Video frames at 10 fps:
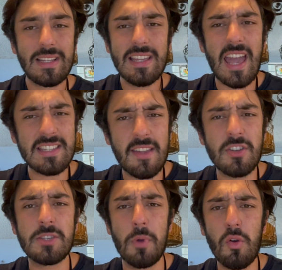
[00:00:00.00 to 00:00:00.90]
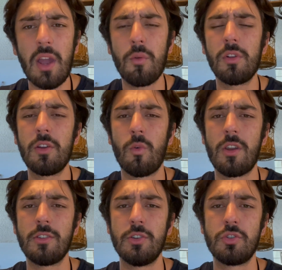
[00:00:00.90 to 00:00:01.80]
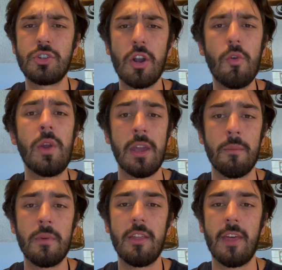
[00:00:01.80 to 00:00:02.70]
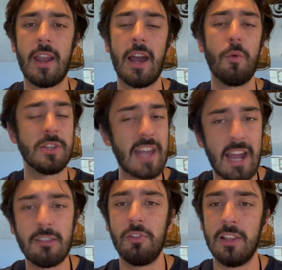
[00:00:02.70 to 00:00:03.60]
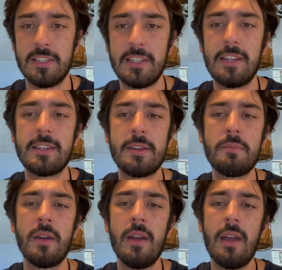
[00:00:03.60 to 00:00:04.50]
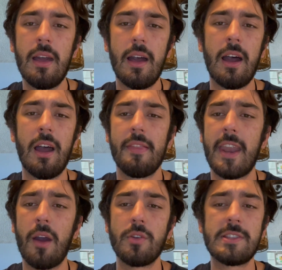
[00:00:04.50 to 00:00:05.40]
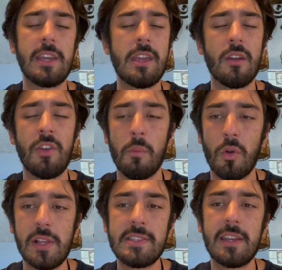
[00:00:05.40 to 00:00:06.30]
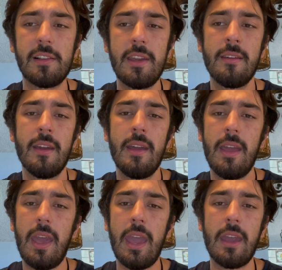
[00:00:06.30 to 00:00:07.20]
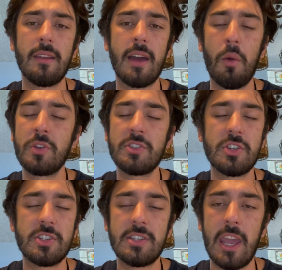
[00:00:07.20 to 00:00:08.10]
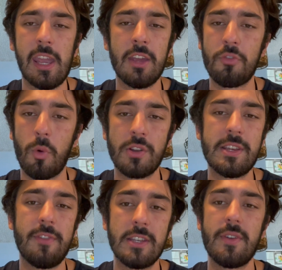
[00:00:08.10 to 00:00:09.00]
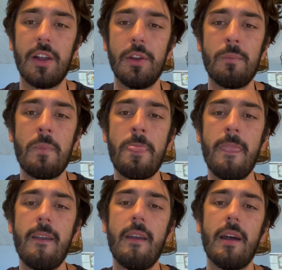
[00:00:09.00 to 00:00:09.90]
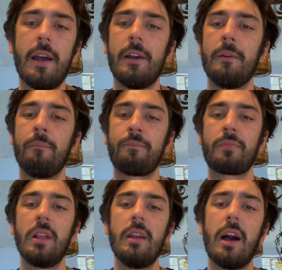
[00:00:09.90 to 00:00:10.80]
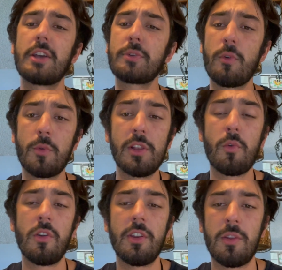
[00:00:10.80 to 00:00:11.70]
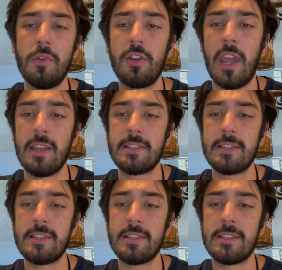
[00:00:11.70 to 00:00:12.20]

As David spoke, I really wanted to show him that I was actively listening to him, that I was thinking of him holistically, and I wasn't just taking his words at face value. I also really wanted to communicate